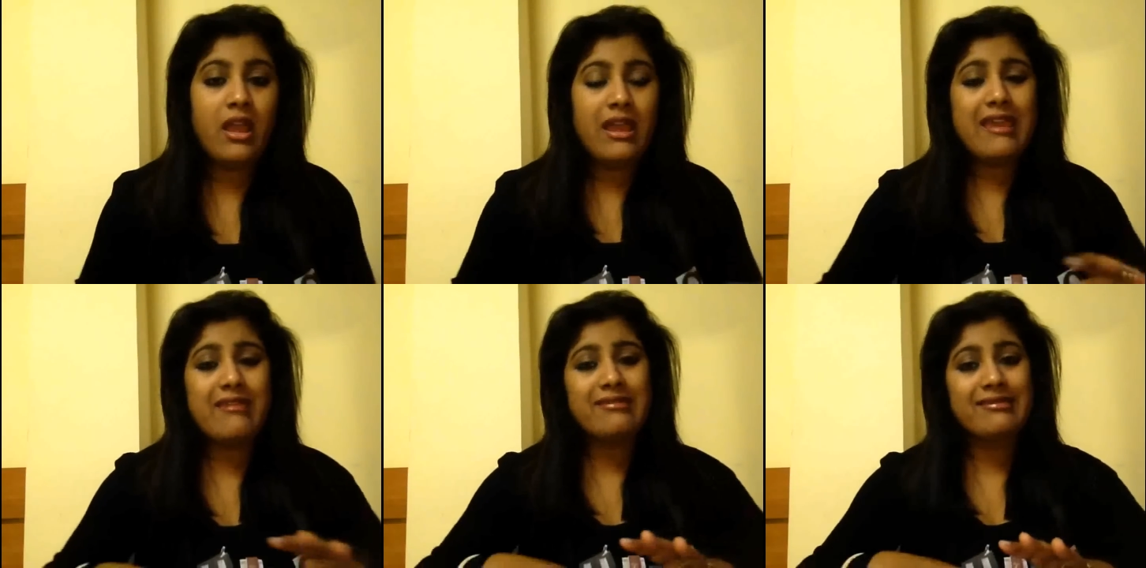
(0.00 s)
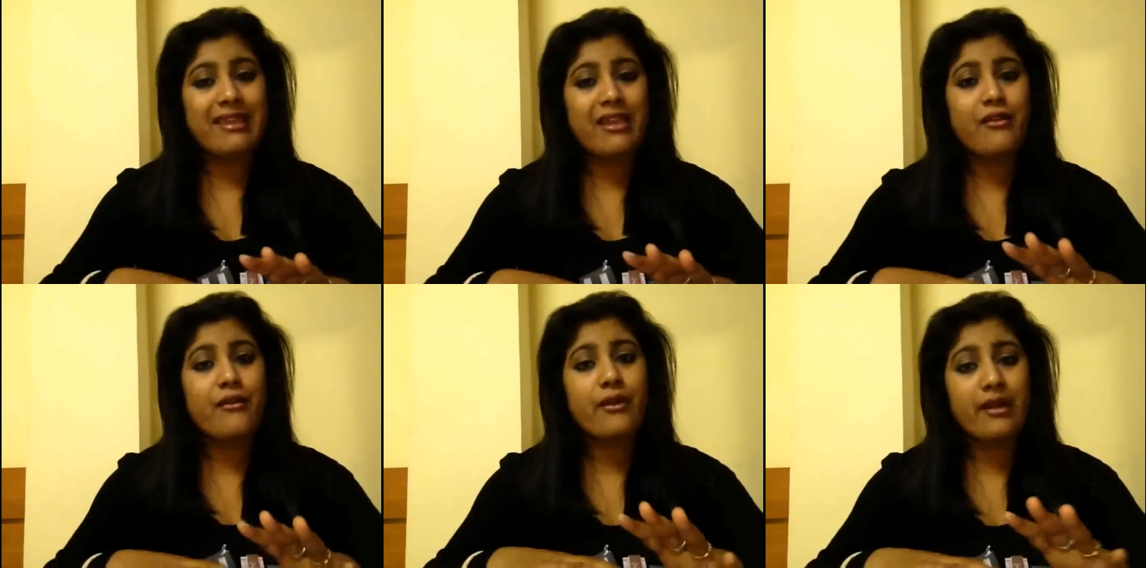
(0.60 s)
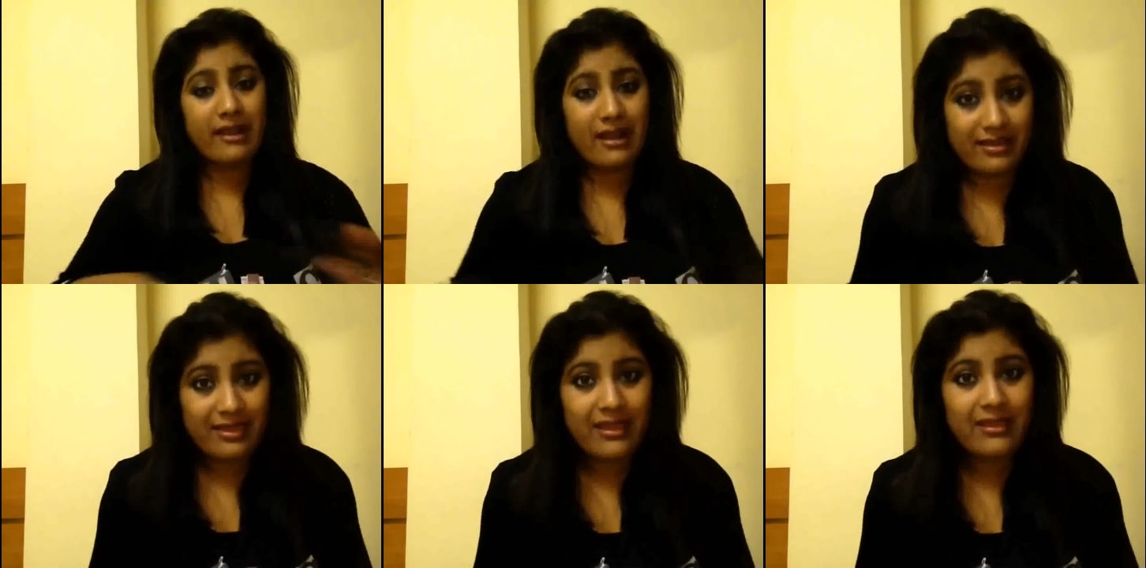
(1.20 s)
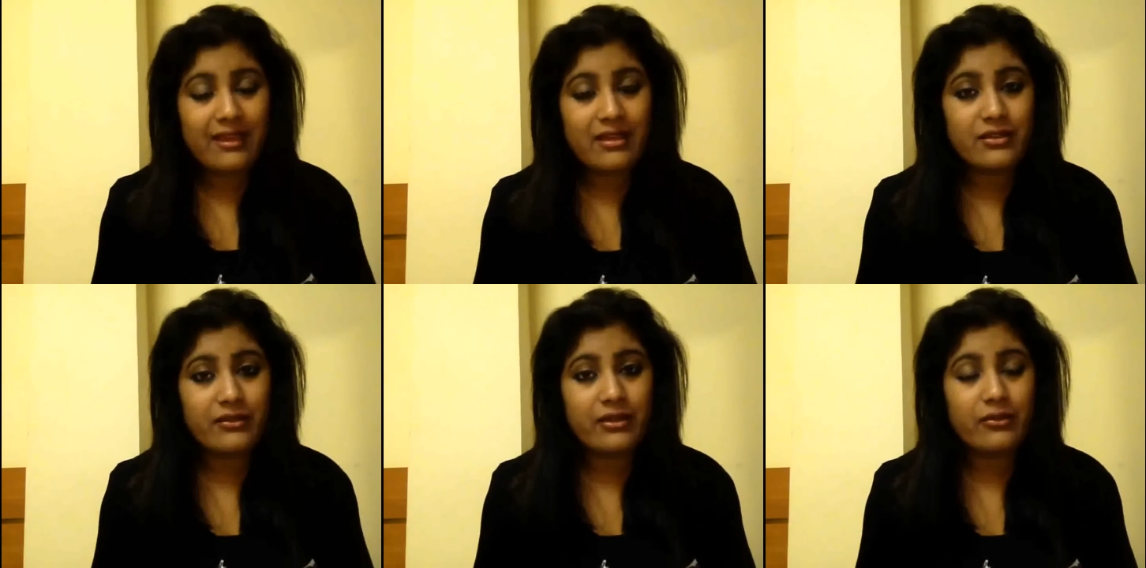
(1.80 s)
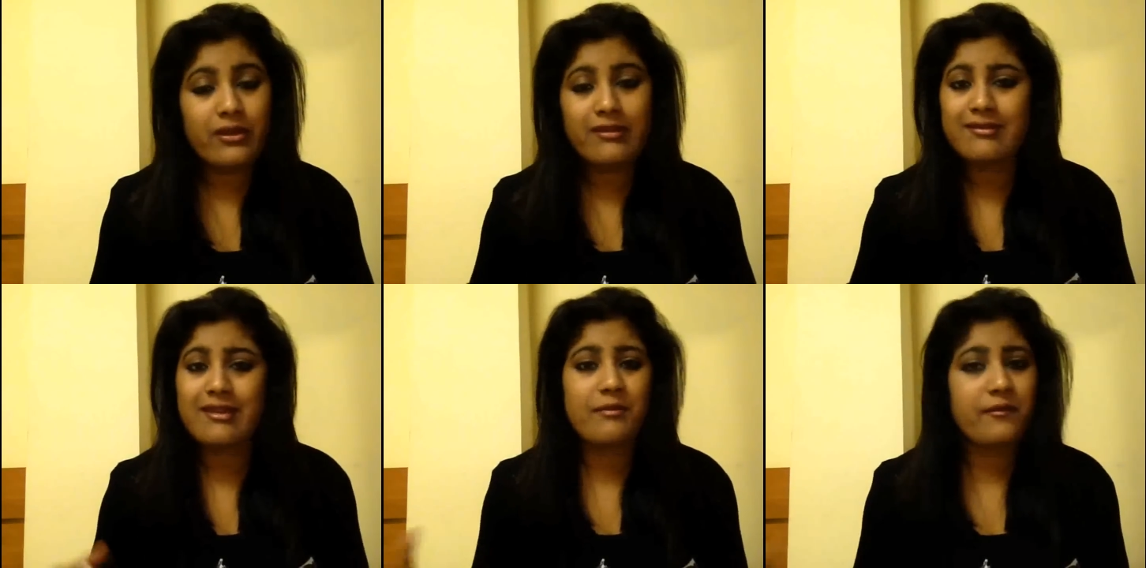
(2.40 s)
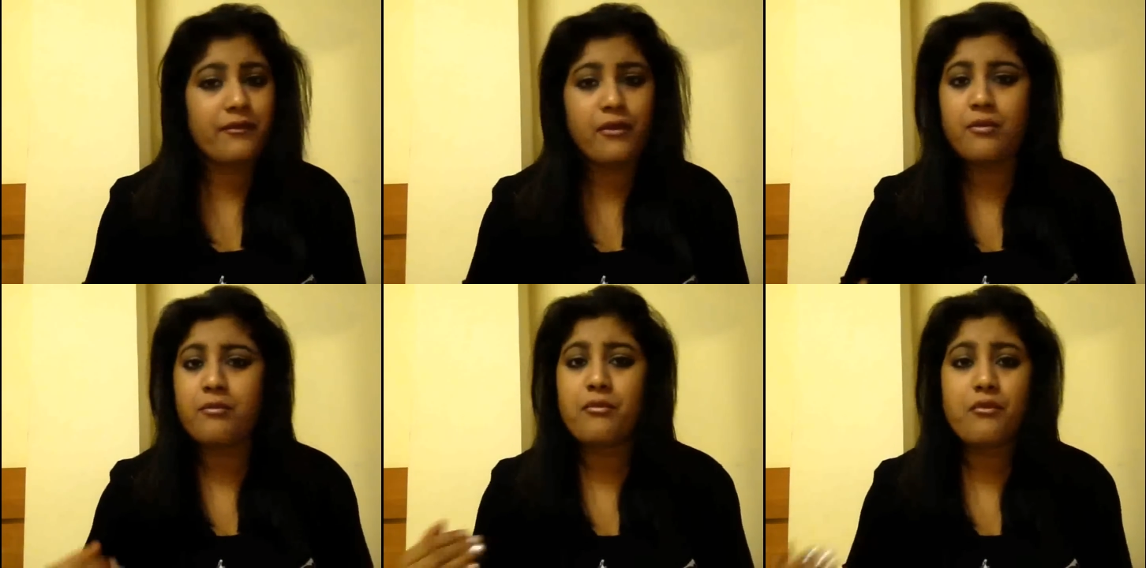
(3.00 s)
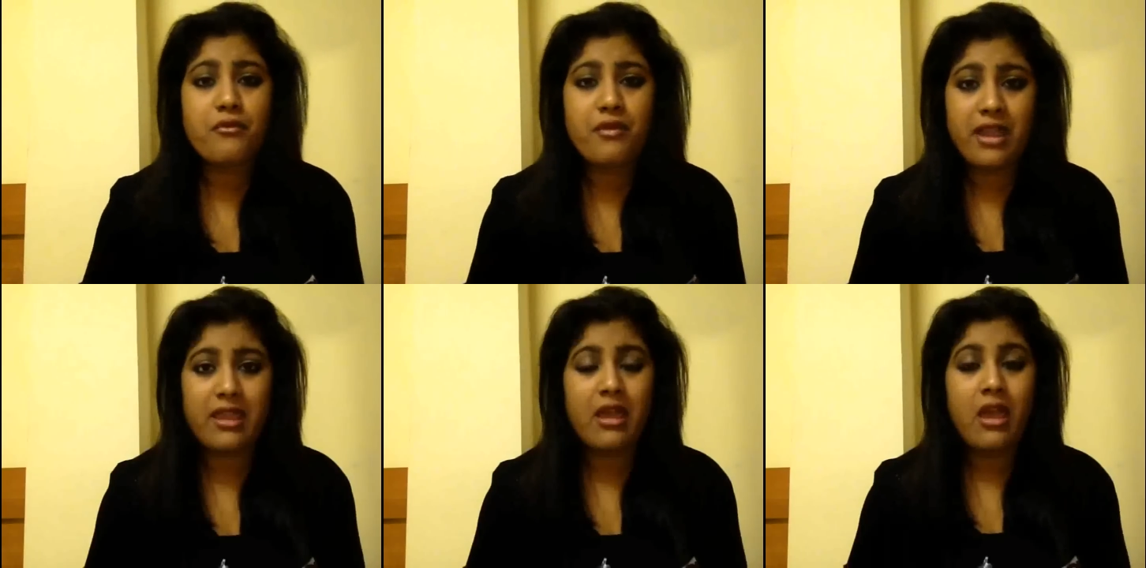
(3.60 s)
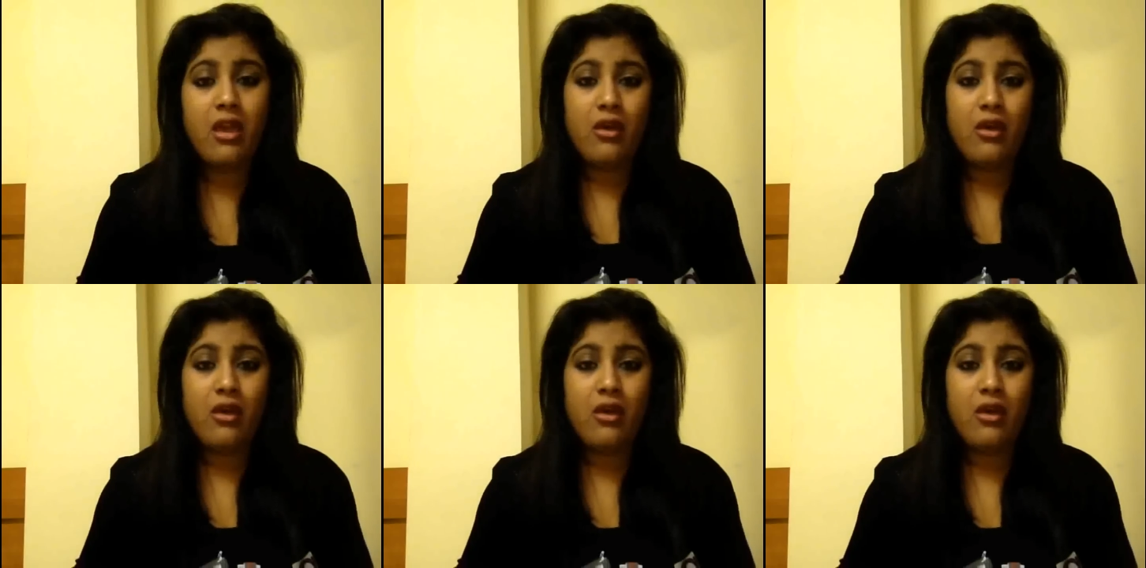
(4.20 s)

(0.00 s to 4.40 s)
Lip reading: is there nothing that you can do except for mourning